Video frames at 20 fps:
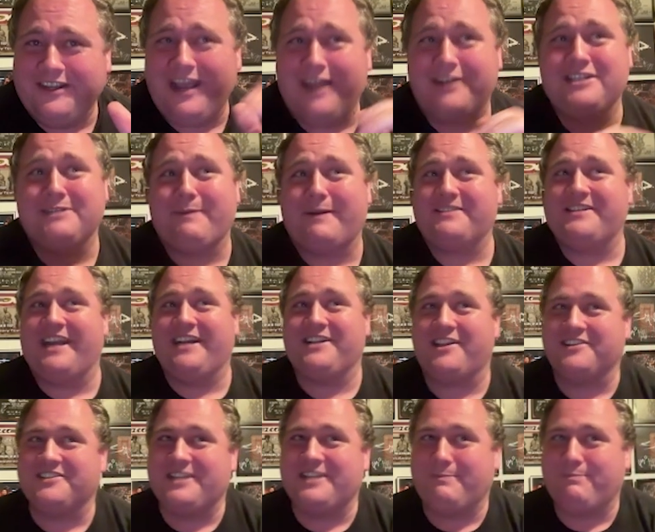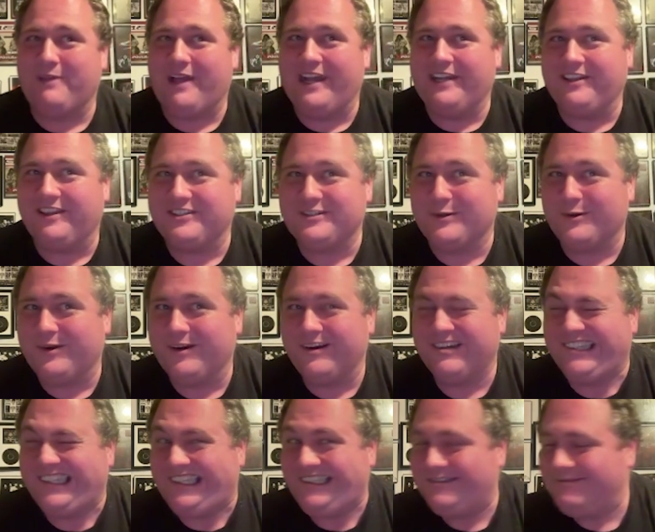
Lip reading: yeah, just about to take another zipline tour.